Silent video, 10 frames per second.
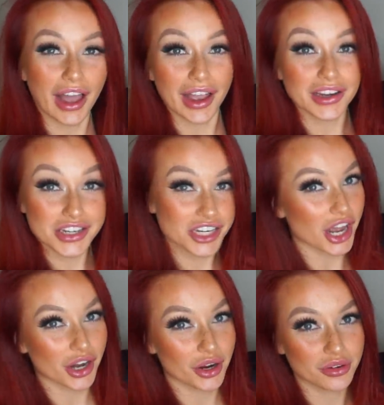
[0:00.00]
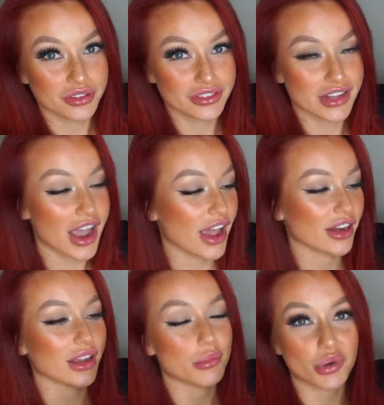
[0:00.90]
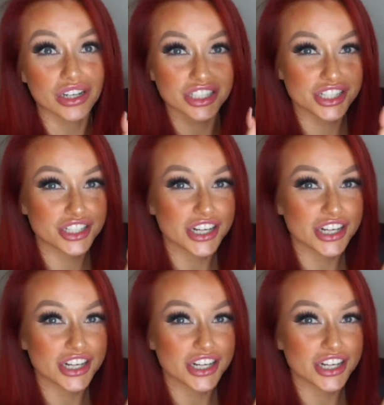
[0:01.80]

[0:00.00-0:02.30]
eyeshadow and a brush